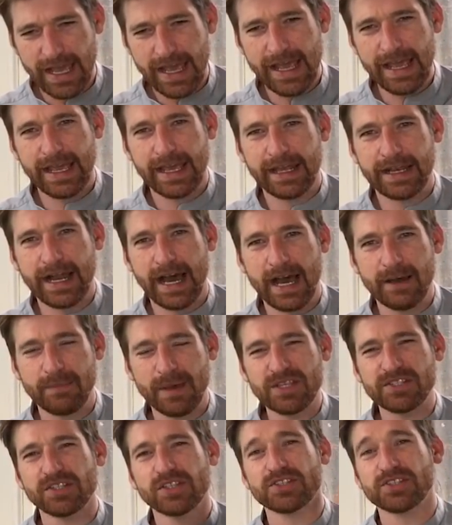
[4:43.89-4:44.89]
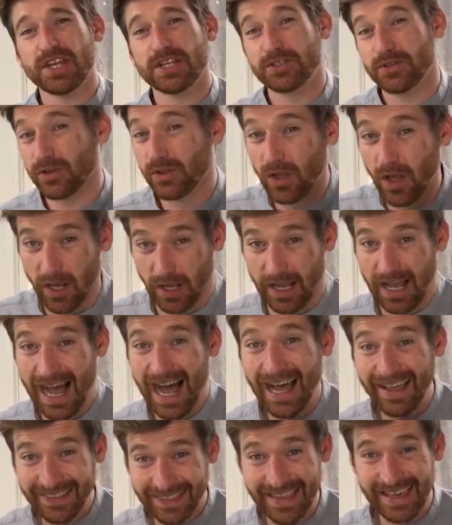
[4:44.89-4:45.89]
and I basically said to her, look,
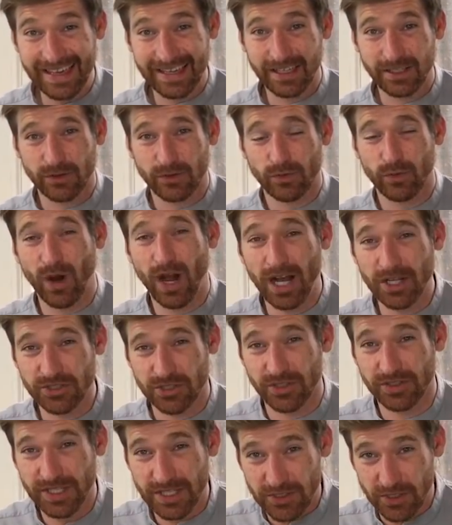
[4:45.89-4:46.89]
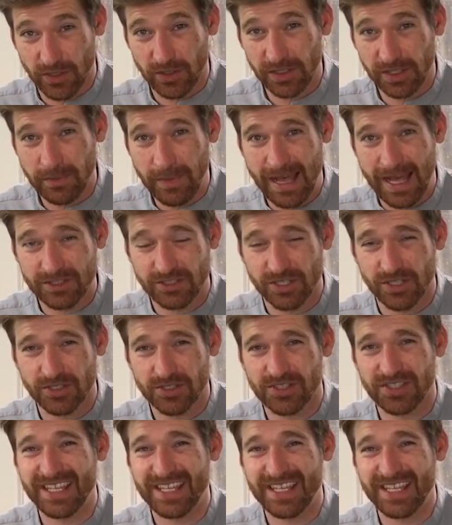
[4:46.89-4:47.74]
I think Roger in these early matches,